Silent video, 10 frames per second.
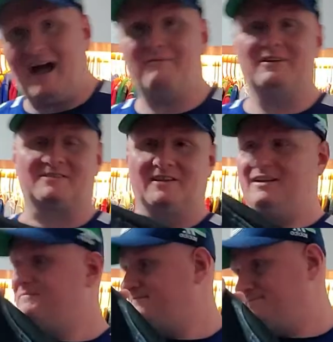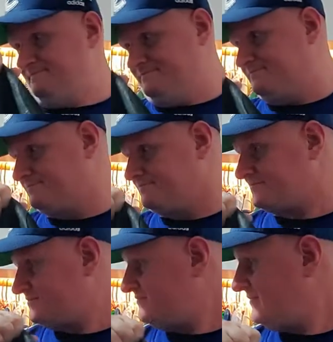obviously,
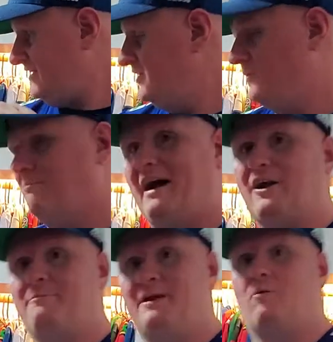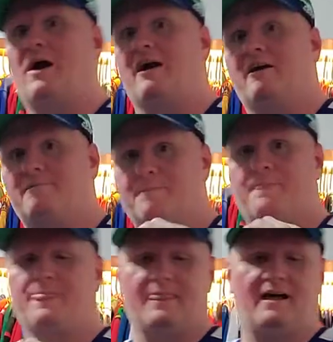you know, buyer beware
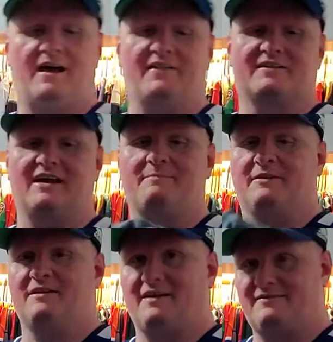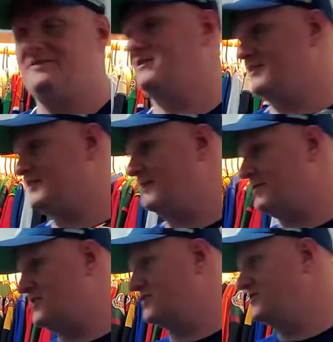on the type of on you know the type
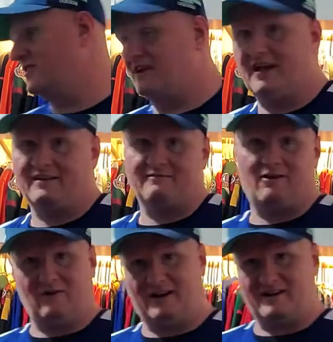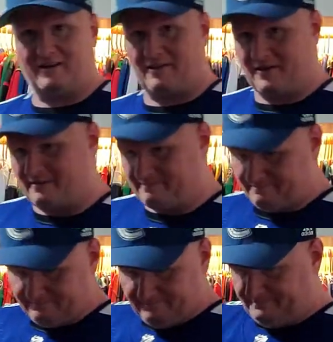of jersey you're getting. Oh, and another thing,
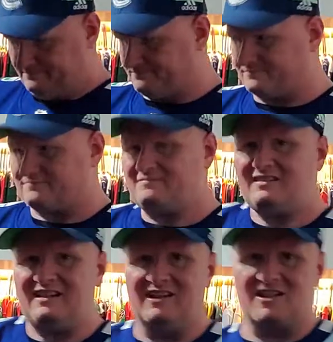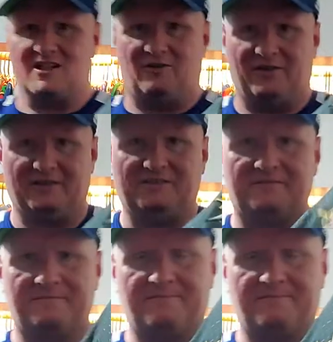Let's show this.